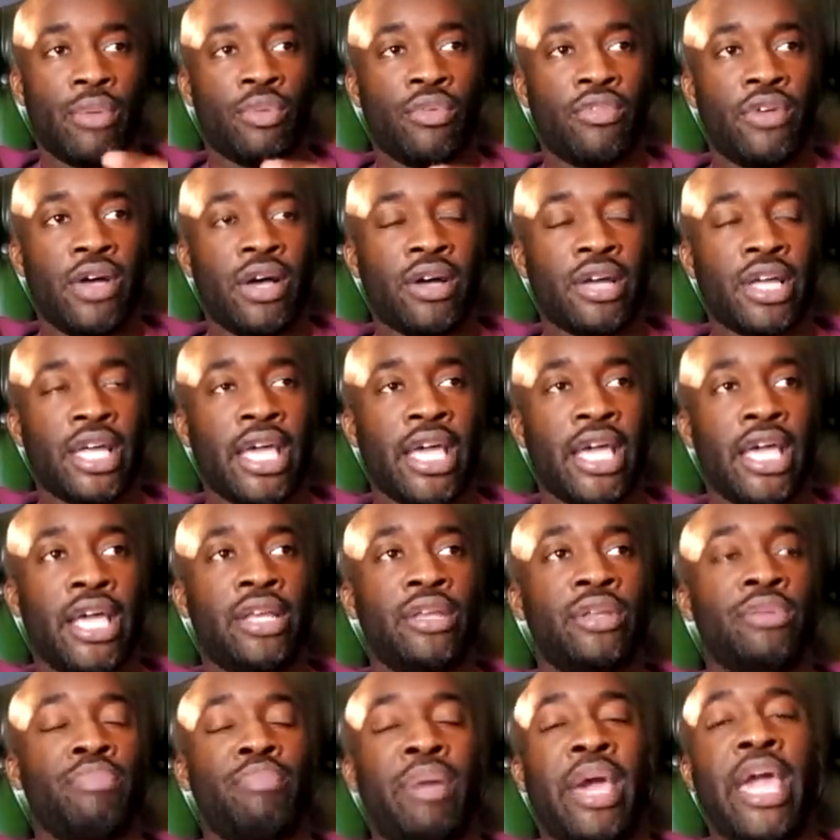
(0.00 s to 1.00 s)
Without
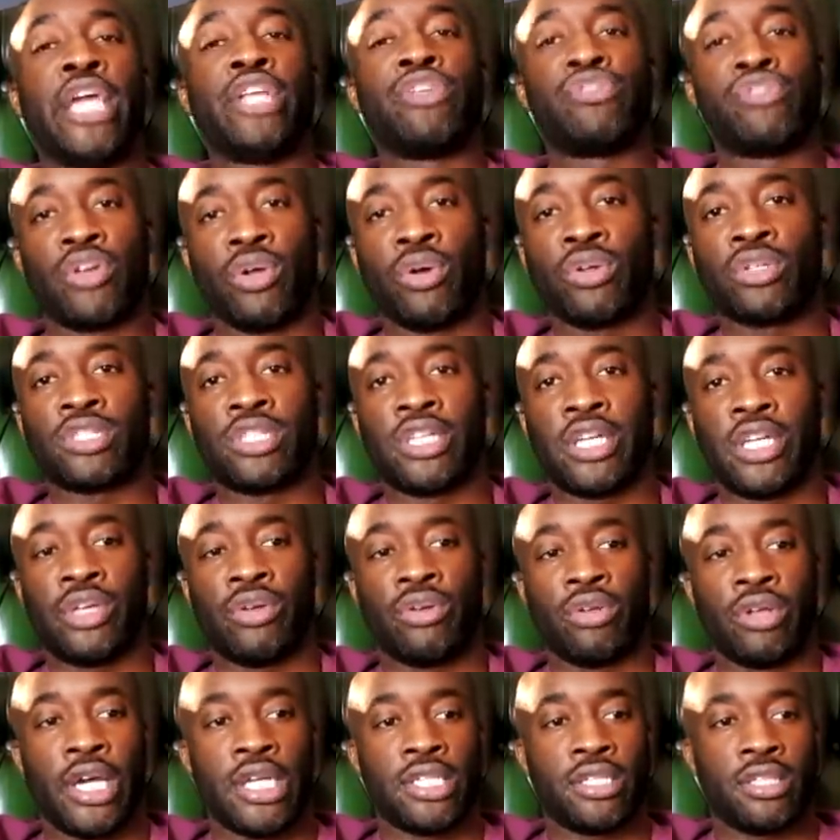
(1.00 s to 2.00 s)
getting patriotic,
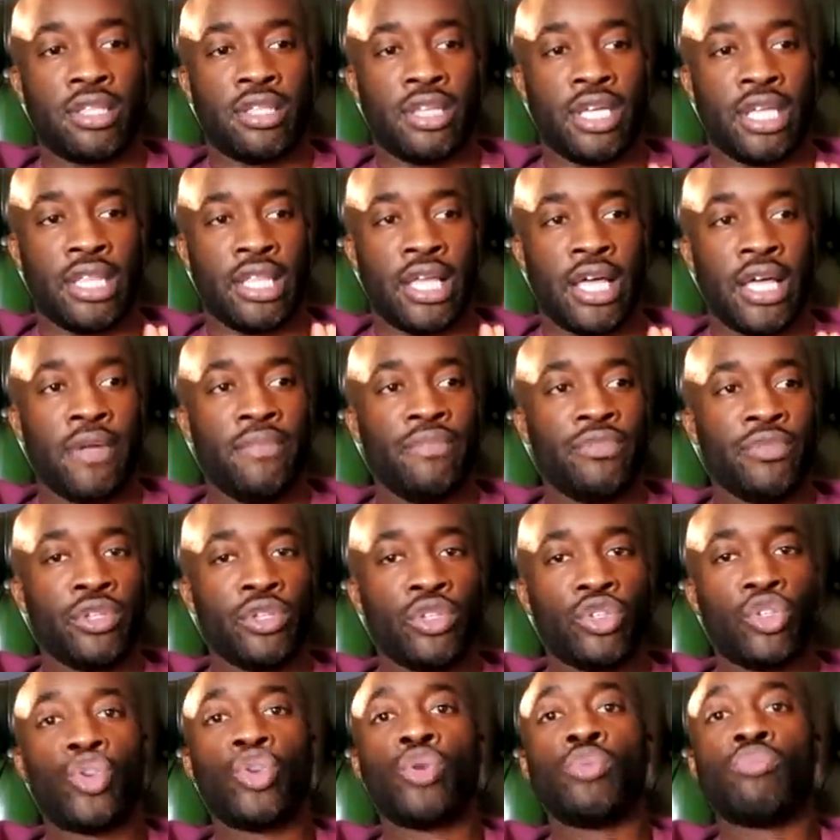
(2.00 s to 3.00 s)
you'd like to think that
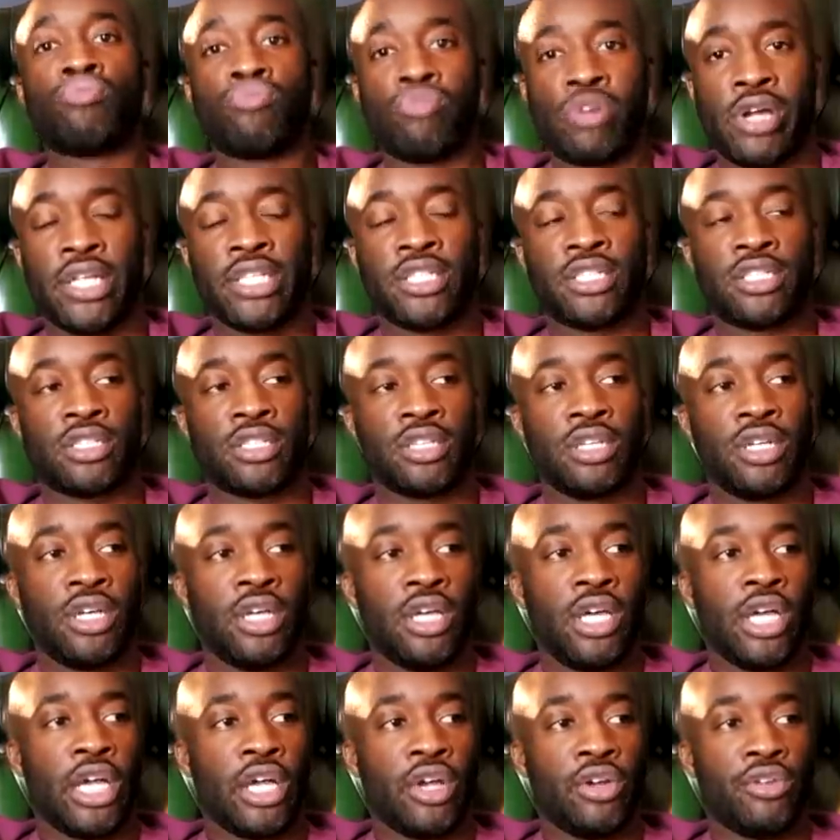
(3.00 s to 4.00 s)
two Brits
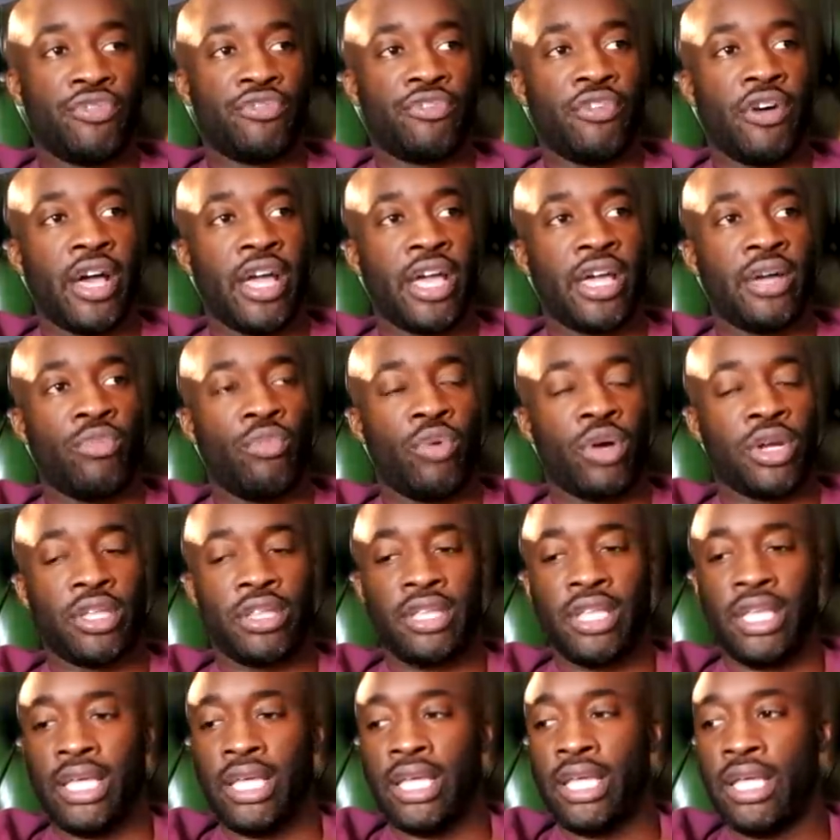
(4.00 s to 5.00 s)
could fight in one
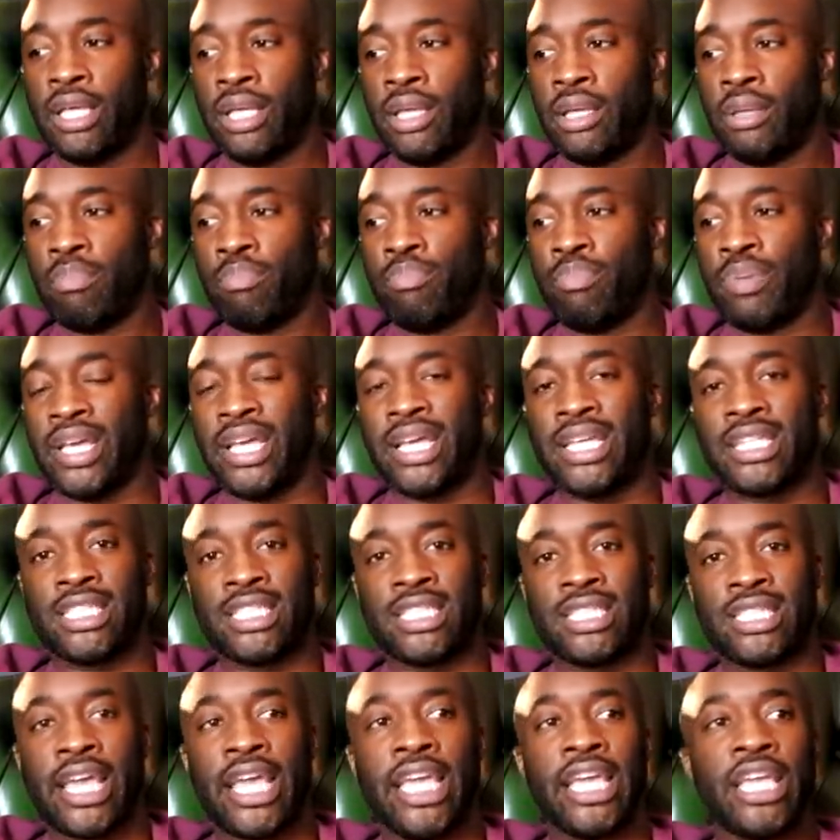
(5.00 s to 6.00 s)
of the
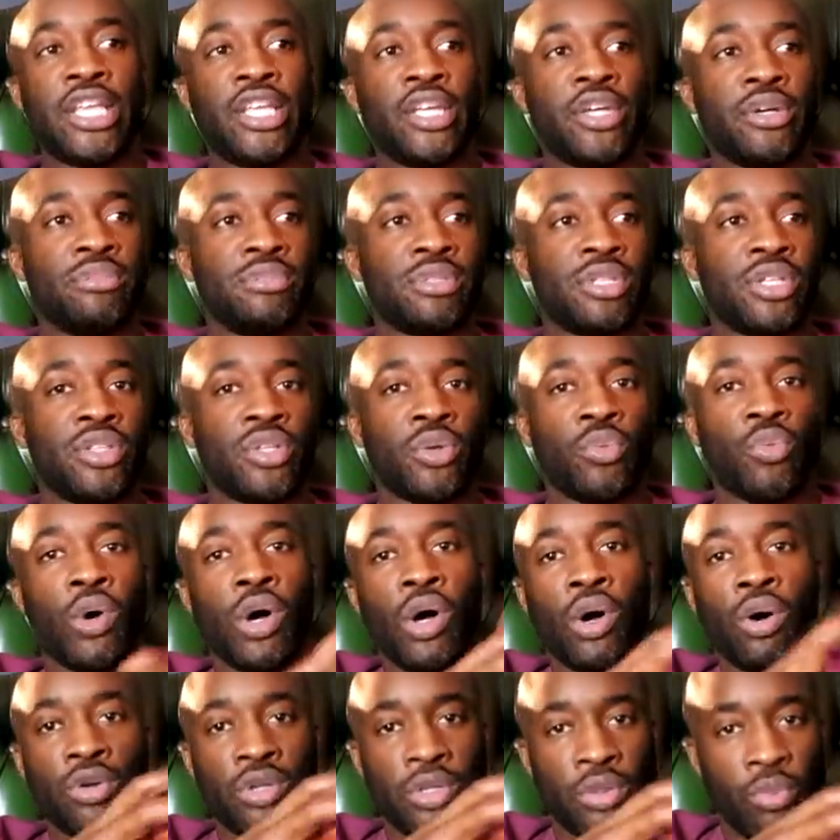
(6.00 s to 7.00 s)
biggest stadiums in the
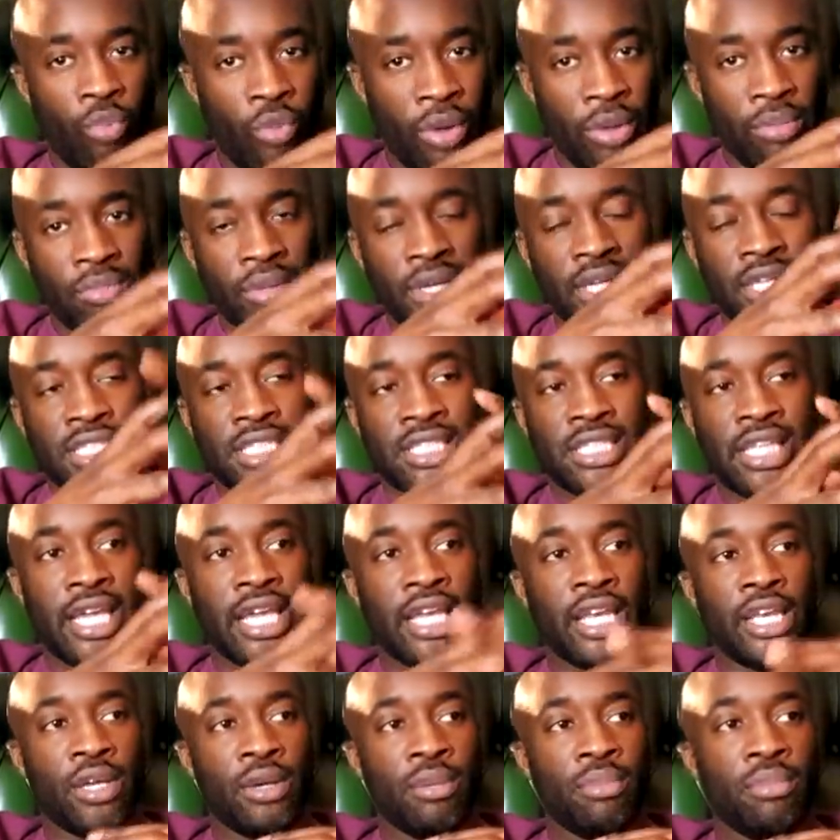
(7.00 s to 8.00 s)
world, in Wembley
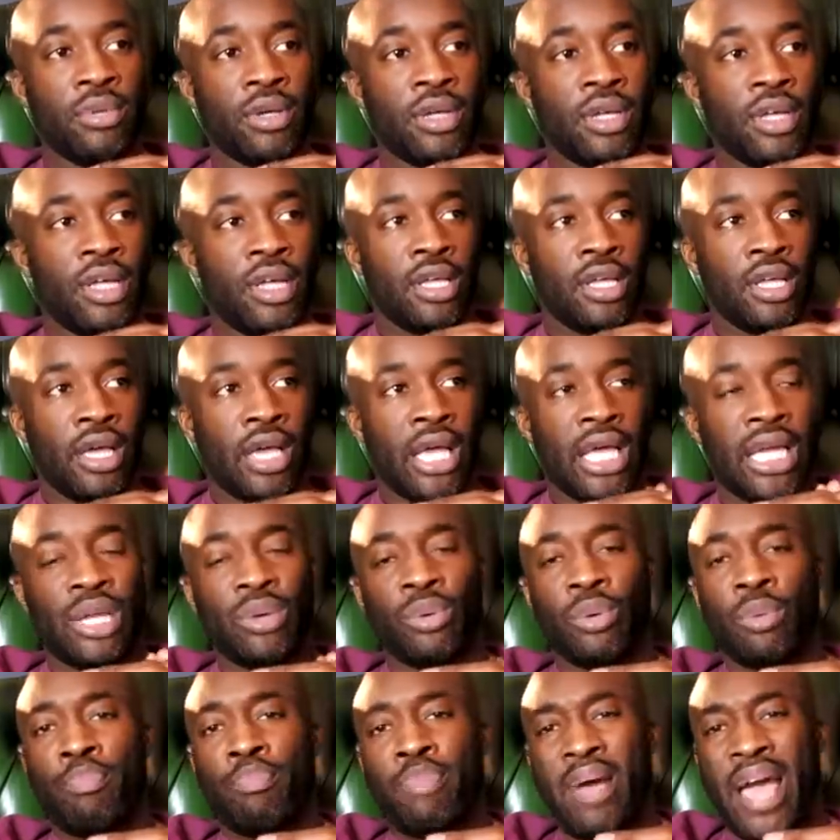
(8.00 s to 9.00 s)
Stadium, and
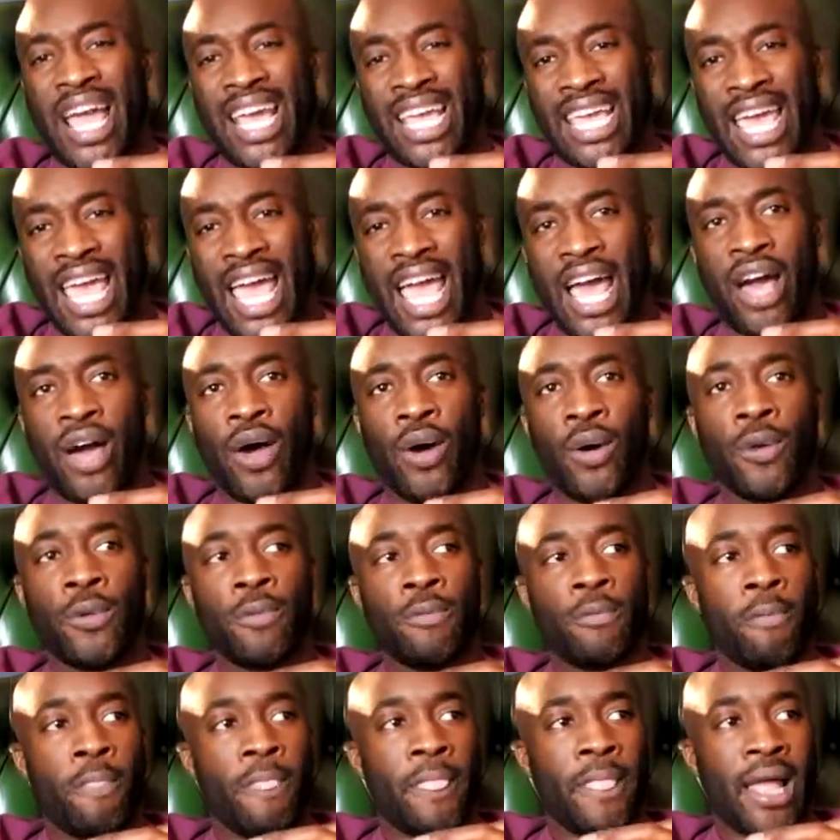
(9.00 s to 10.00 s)
it would pack it
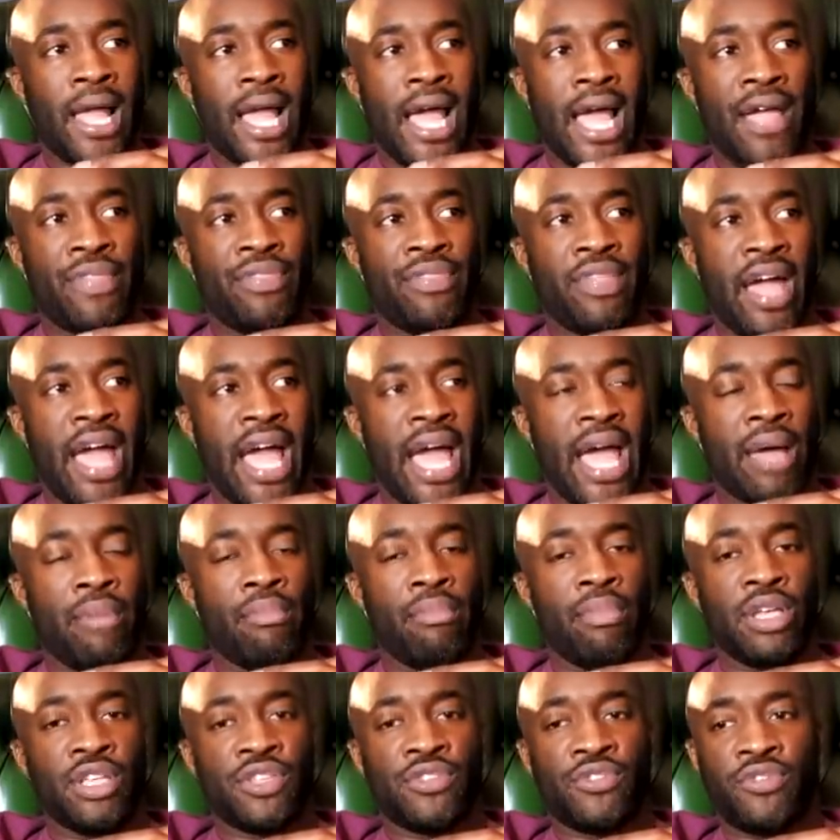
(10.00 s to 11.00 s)
out and the
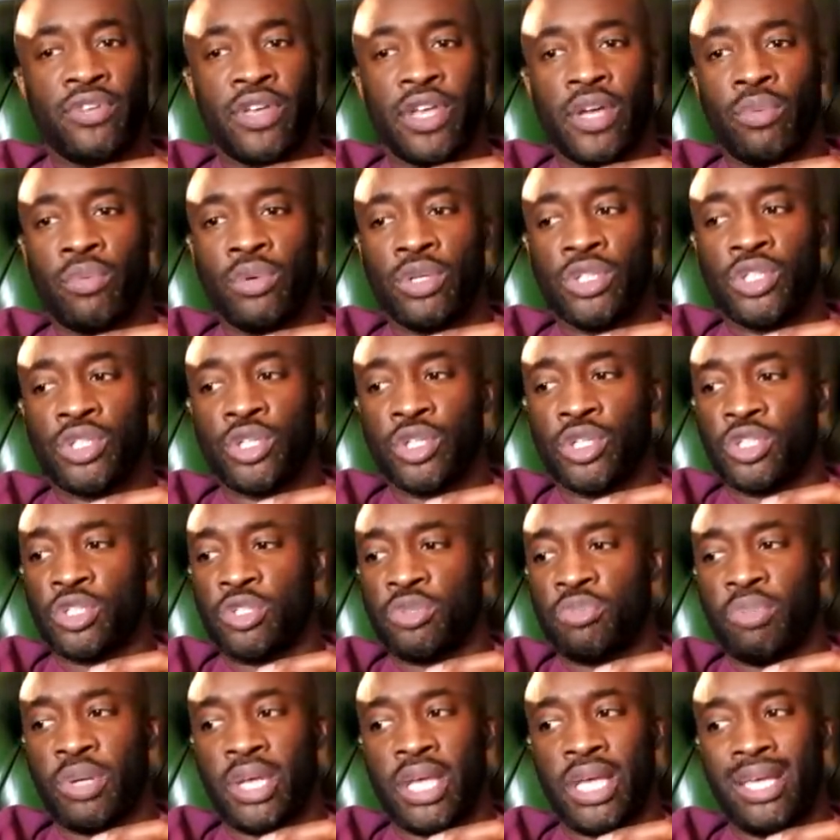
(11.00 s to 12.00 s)
atmosphere would
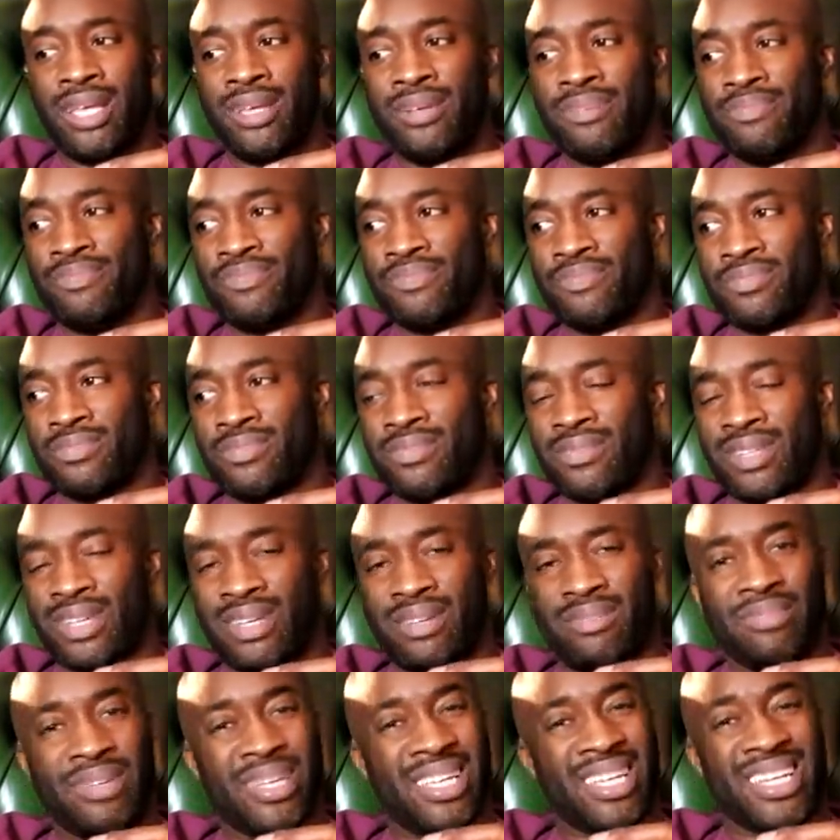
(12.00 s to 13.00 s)
just be
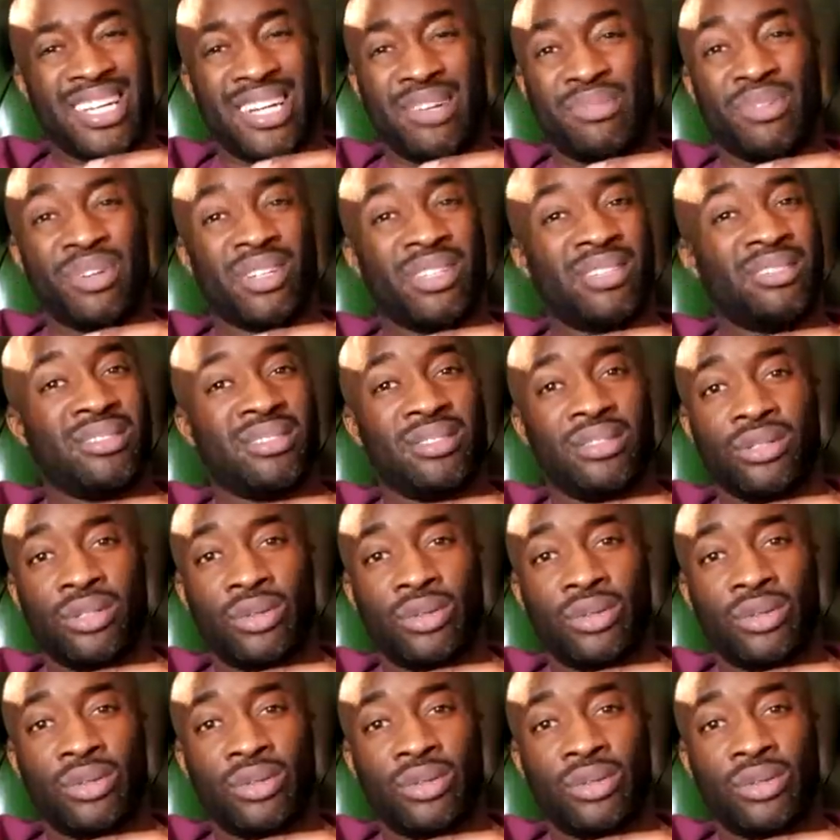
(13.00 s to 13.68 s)
I mean, come on.